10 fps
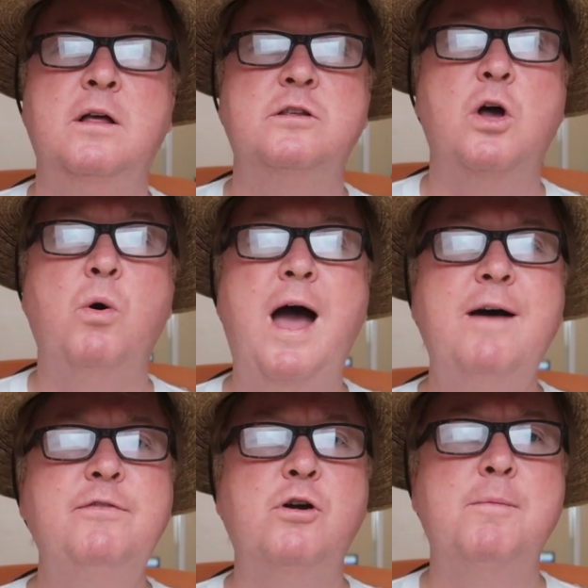So
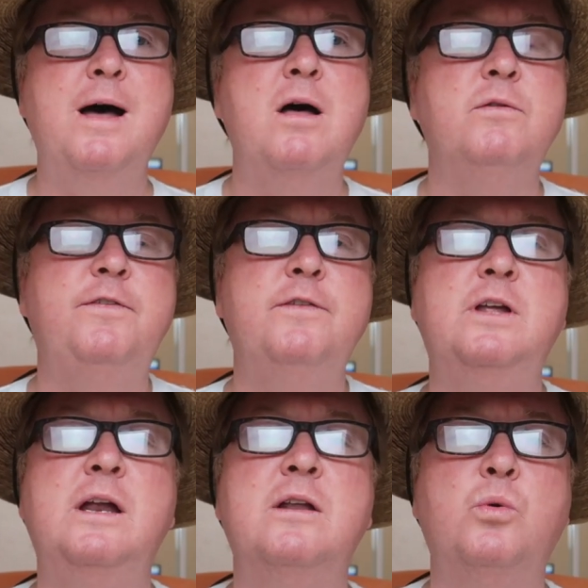after about
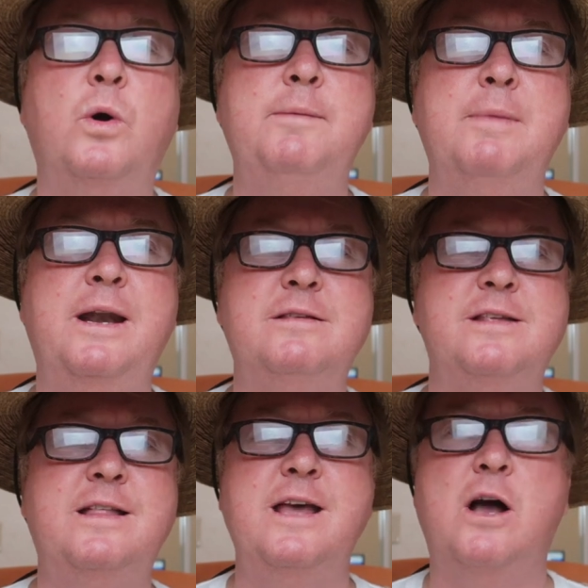15 to 20 minutes,
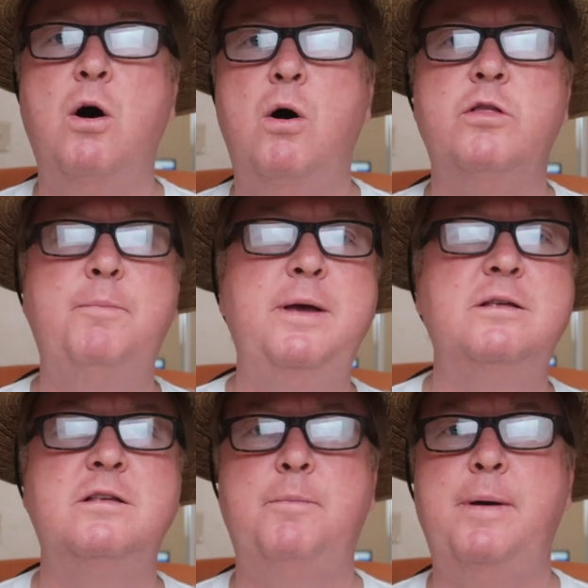they take all the
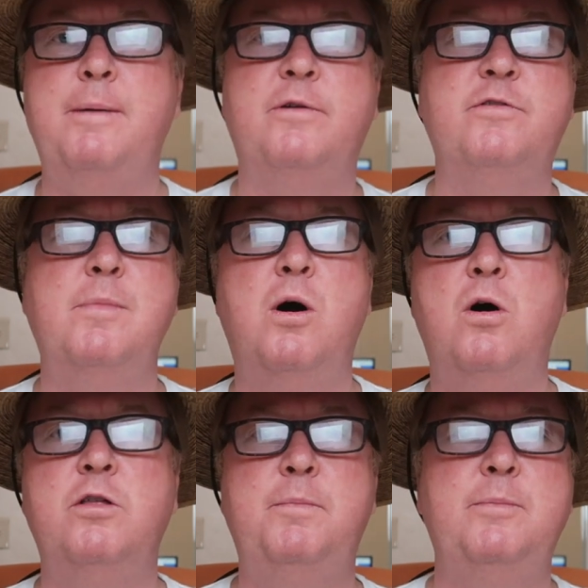pieces of paper from
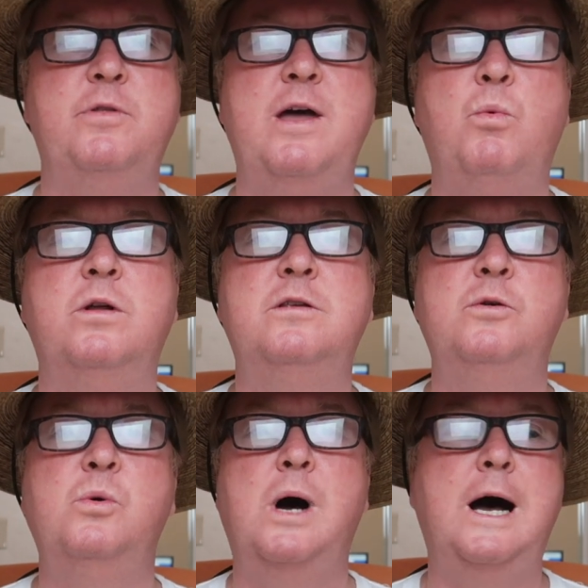all the people that want
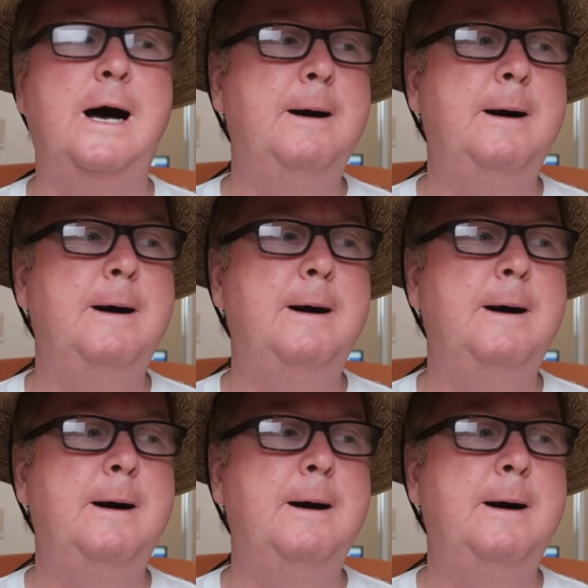to